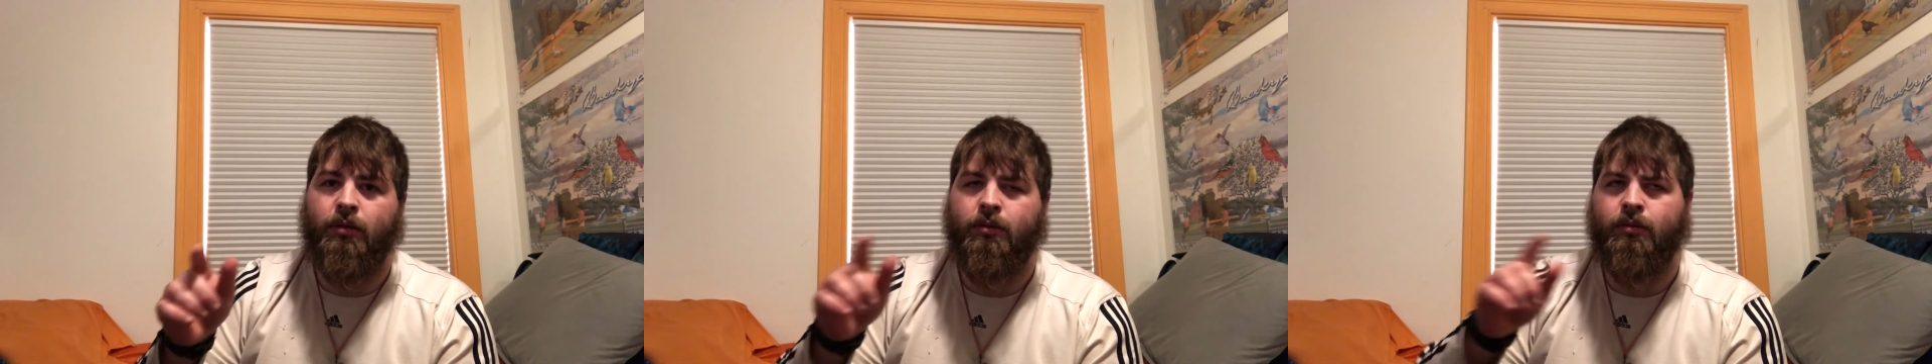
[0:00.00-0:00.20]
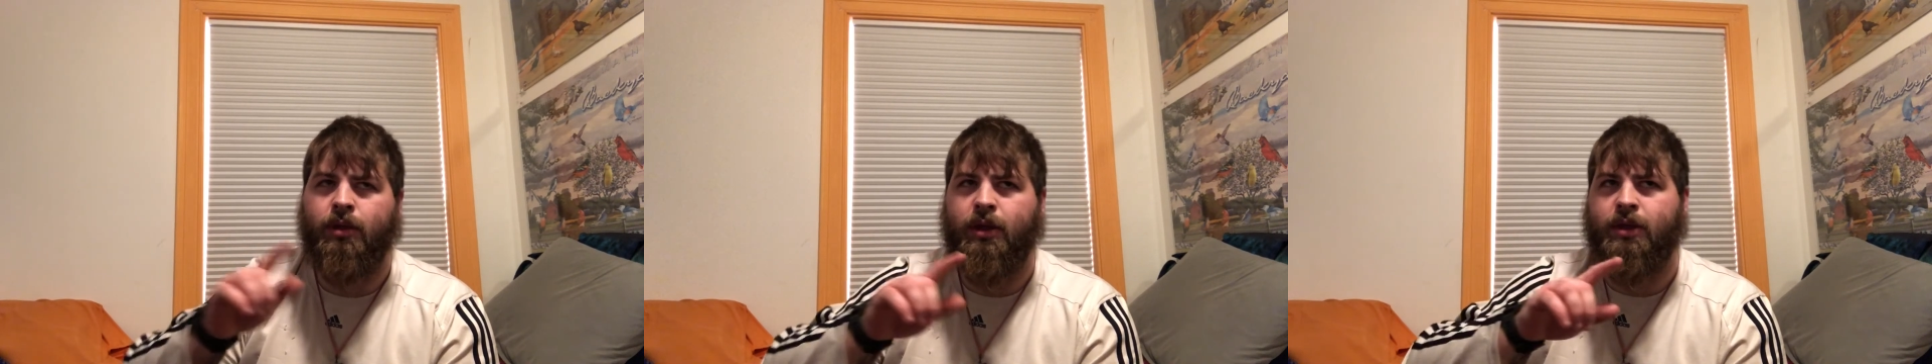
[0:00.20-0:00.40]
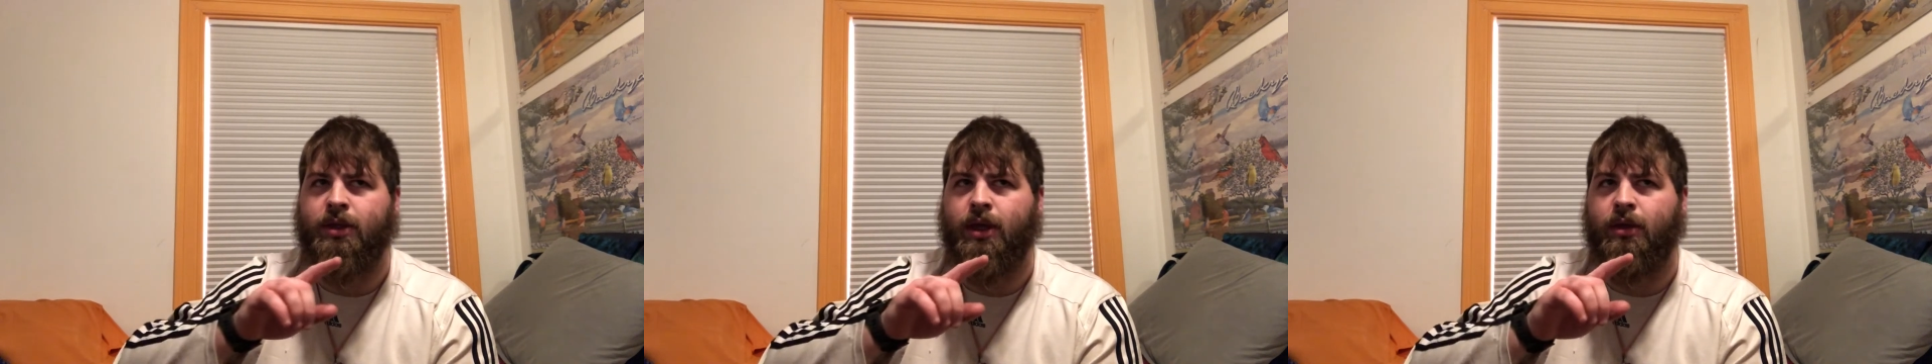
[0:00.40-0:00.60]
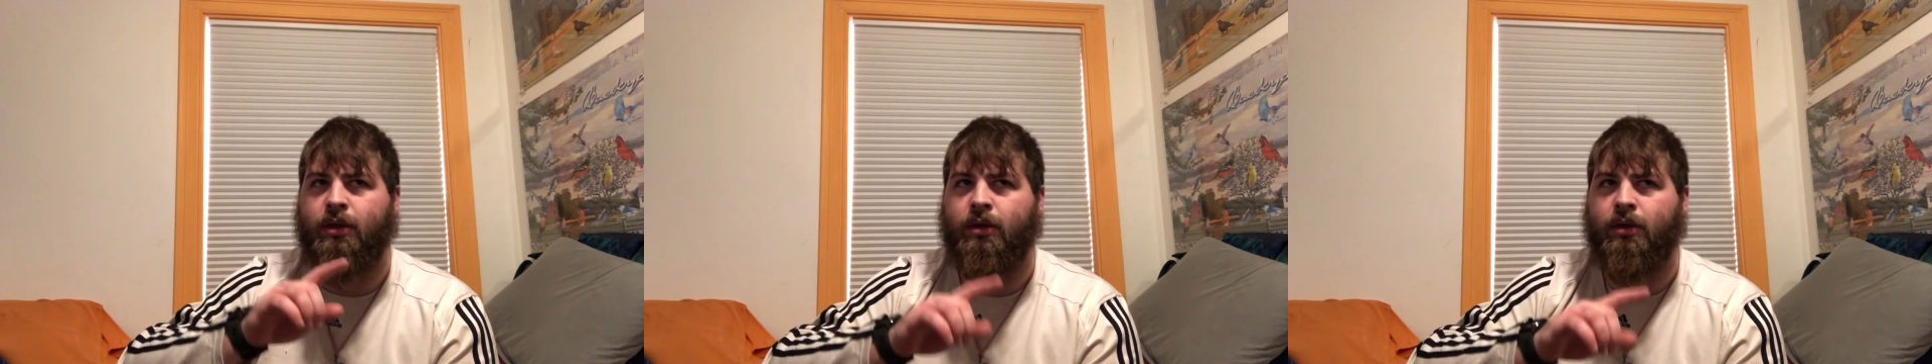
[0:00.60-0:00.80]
but it said